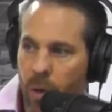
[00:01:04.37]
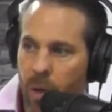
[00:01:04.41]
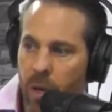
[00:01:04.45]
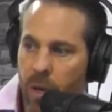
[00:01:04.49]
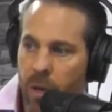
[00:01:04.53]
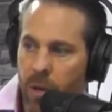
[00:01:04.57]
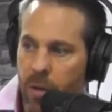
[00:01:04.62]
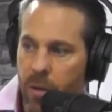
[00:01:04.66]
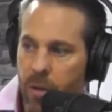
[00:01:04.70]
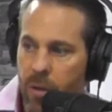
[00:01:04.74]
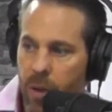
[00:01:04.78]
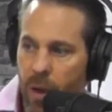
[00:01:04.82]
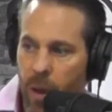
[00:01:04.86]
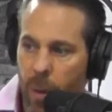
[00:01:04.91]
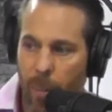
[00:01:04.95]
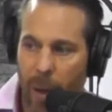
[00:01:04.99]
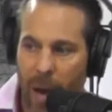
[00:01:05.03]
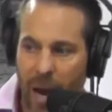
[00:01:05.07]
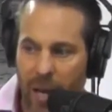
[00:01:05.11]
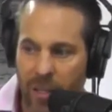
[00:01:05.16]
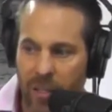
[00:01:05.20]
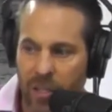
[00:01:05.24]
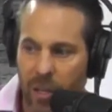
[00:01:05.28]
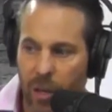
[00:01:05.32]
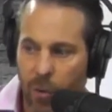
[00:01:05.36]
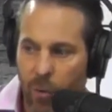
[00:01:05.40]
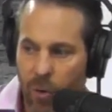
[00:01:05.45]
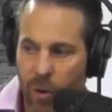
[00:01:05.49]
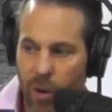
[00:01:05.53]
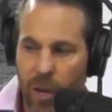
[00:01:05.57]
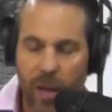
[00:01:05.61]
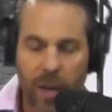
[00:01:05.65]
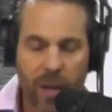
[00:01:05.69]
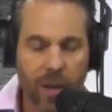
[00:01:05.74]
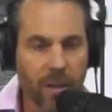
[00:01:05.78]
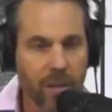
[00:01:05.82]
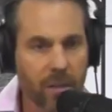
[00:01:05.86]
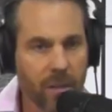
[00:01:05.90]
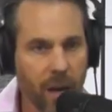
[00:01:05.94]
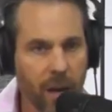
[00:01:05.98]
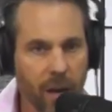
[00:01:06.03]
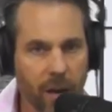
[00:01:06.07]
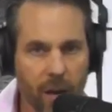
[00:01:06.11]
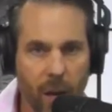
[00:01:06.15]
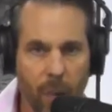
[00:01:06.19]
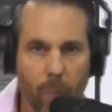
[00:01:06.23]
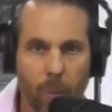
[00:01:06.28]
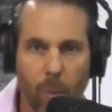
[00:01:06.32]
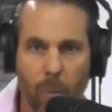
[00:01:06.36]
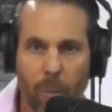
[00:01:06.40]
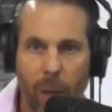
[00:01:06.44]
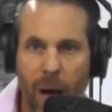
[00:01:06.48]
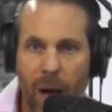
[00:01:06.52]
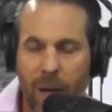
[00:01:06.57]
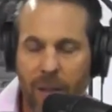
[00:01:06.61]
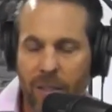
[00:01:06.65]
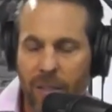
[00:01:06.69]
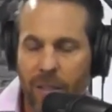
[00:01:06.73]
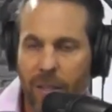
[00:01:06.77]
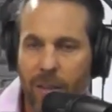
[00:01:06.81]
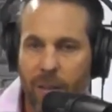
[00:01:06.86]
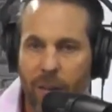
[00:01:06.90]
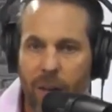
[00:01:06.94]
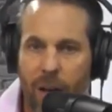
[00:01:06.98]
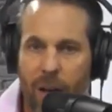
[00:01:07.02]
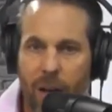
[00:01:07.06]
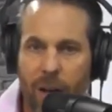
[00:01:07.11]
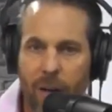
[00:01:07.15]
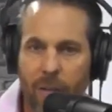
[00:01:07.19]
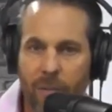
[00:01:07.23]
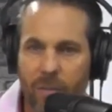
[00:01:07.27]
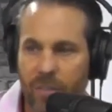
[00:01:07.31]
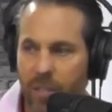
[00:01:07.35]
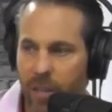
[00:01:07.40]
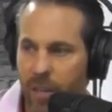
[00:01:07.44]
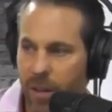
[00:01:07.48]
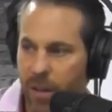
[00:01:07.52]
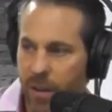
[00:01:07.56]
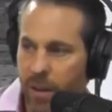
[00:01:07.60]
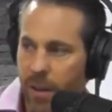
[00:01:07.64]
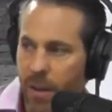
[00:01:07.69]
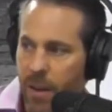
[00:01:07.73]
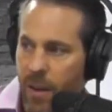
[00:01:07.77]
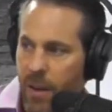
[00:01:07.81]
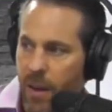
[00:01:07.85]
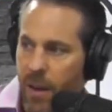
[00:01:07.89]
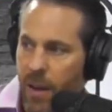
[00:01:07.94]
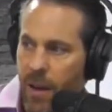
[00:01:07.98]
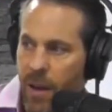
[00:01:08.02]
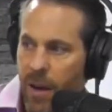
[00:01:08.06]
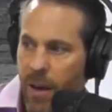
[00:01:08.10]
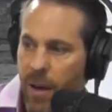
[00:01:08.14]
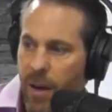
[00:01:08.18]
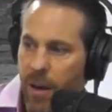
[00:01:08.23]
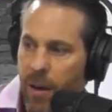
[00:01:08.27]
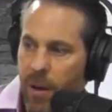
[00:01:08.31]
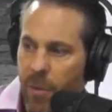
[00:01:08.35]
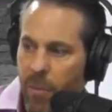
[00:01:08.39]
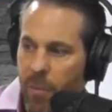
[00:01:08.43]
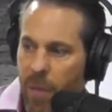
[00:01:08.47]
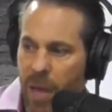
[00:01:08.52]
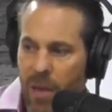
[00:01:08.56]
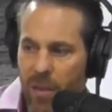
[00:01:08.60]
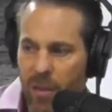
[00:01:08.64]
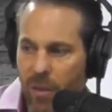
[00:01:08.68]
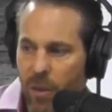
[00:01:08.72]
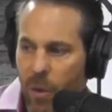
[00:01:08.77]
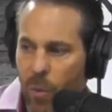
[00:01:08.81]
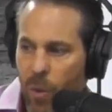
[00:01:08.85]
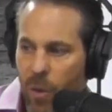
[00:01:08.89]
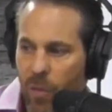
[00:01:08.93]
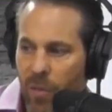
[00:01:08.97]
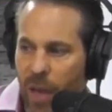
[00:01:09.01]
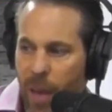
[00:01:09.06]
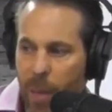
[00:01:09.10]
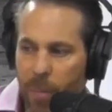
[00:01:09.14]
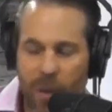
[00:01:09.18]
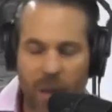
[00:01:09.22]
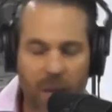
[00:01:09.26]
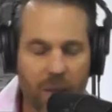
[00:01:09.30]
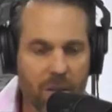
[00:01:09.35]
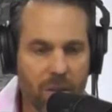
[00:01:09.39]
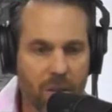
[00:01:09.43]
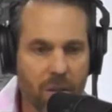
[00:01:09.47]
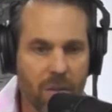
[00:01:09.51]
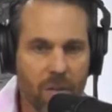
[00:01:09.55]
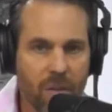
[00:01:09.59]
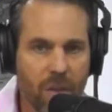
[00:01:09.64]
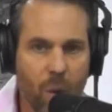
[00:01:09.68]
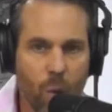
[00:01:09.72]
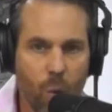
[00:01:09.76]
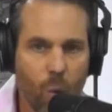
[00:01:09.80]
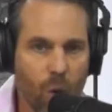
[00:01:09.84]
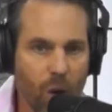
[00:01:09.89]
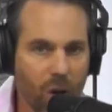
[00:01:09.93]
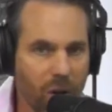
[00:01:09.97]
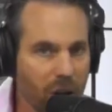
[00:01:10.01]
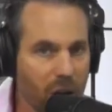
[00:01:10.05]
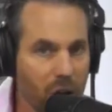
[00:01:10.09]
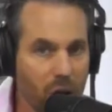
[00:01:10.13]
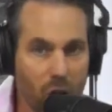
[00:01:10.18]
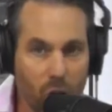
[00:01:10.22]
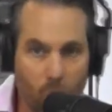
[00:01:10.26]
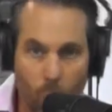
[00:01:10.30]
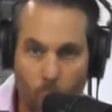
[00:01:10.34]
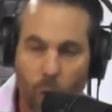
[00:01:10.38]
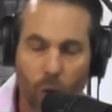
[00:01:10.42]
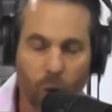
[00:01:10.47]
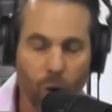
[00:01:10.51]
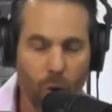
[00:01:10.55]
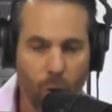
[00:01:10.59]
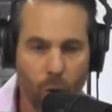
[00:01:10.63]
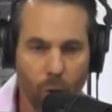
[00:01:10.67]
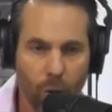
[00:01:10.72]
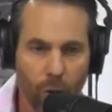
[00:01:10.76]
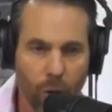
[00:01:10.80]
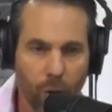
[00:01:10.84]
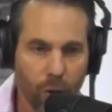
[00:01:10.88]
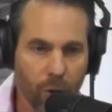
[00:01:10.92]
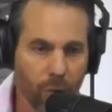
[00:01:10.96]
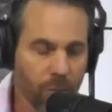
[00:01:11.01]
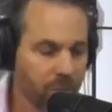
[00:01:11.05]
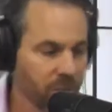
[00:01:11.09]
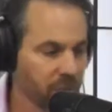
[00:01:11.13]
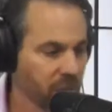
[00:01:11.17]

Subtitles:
is a boxing ring, and it's got a couple boxing gloves. And basically what that means is that we're in your corner.